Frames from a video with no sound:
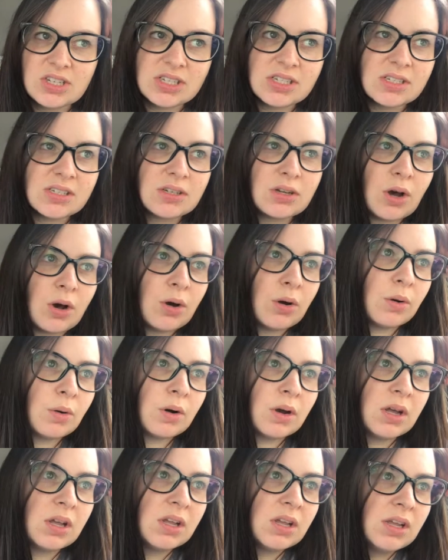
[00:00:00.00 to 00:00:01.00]
just
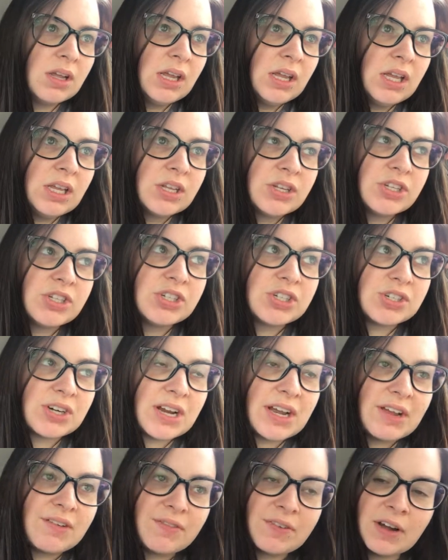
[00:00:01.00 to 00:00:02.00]
go
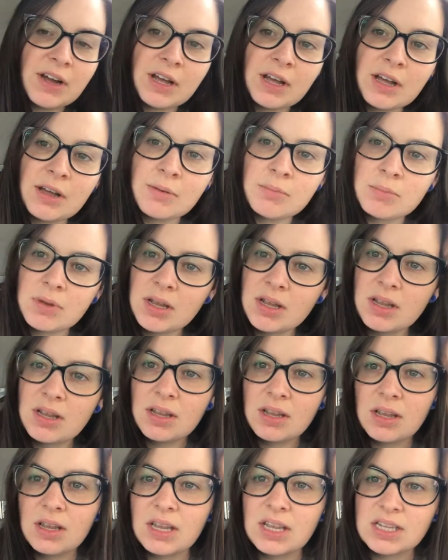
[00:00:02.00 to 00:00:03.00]
straight from
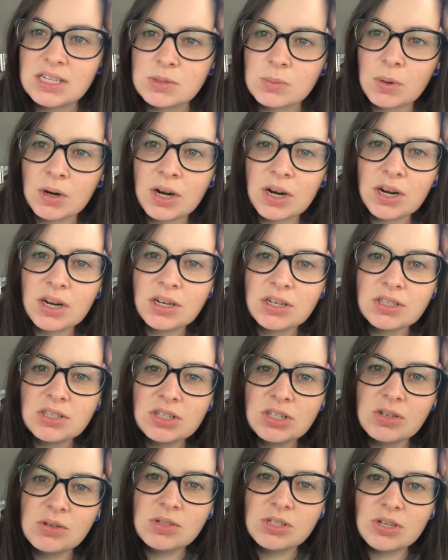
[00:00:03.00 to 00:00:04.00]
his work
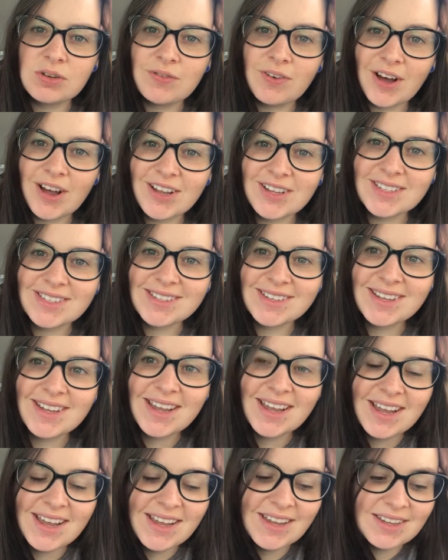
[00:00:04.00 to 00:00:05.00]
to Sioux Falls.
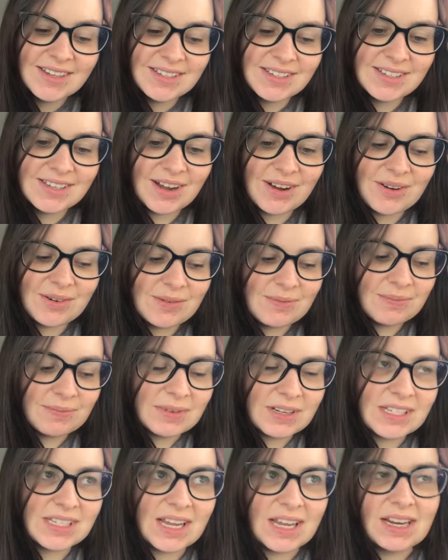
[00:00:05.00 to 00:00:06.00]
So
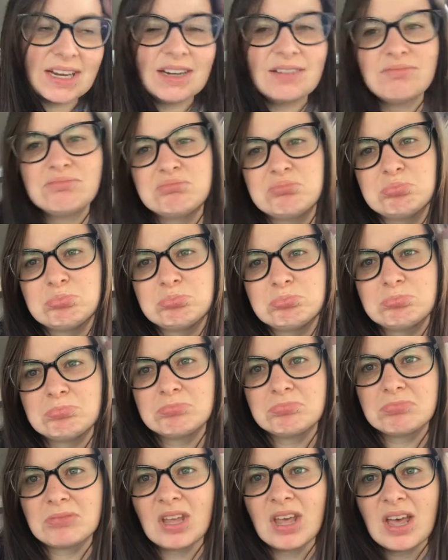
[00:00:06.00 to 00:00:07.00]
I'm excited.
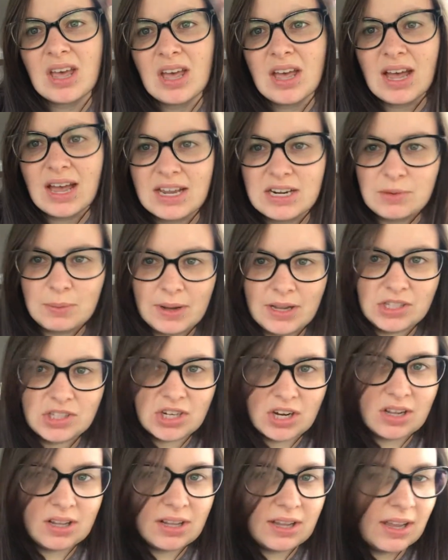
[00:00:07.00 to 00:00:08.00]
I had to wake
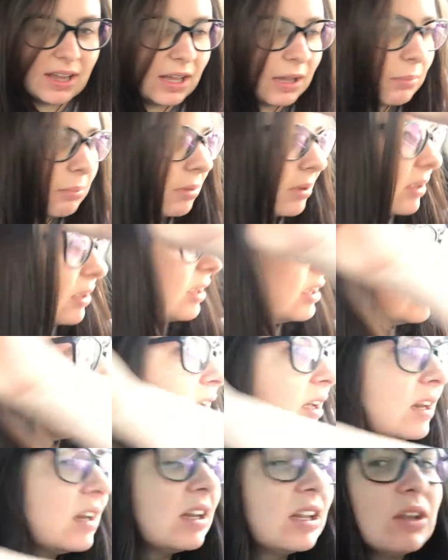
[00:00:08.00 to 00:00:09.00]
Charlie up
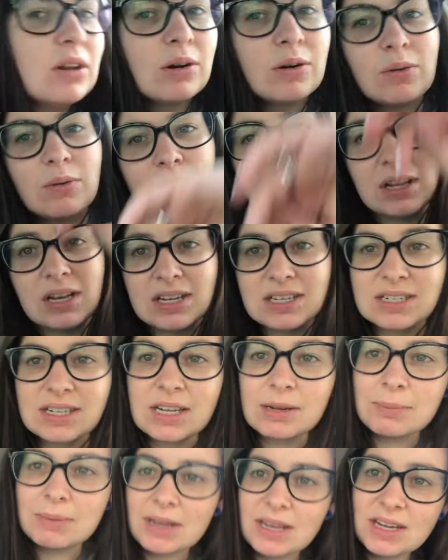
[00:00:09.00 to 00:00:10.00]
and you know he doesn't
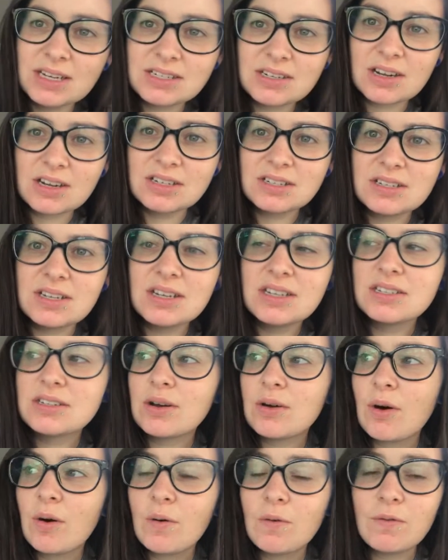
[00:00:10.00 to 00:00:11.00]
like being in his car seat
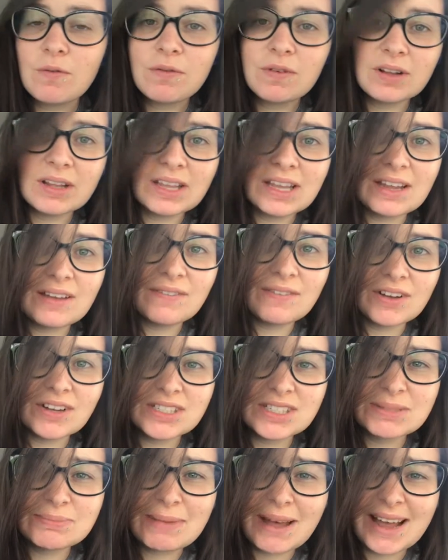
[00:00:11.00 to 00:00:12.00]
so hopefully he
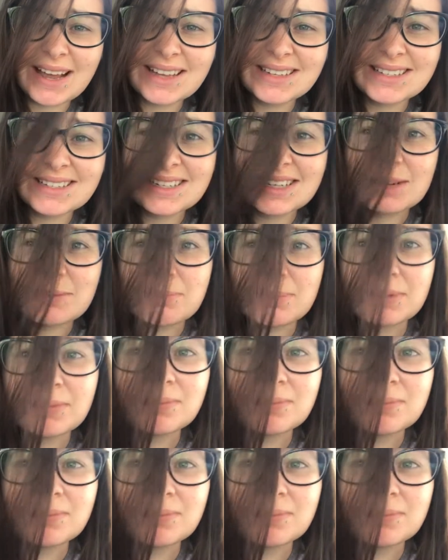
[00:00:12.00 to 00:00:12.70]
falls back asleep.